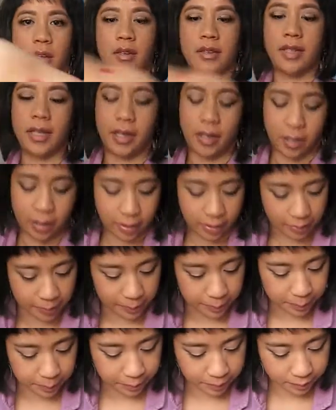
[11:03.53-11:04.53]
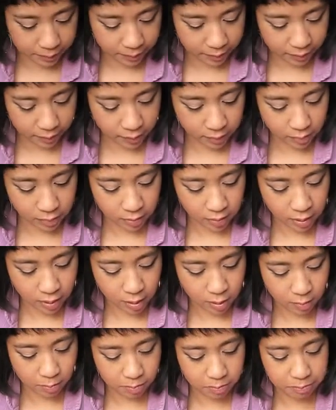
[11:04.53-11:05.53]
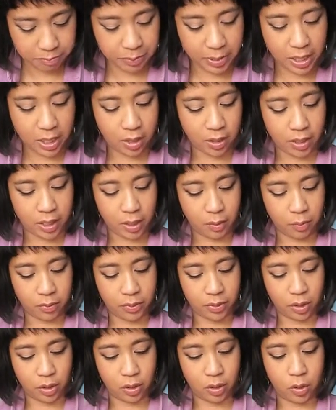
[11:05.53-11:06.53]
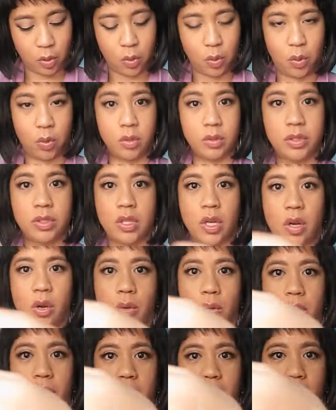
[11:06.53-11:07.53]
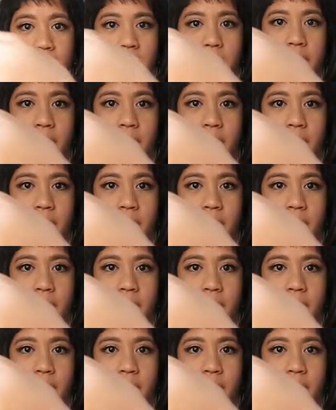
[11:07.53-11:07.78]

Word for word: It's like a berry with a gold tone in there.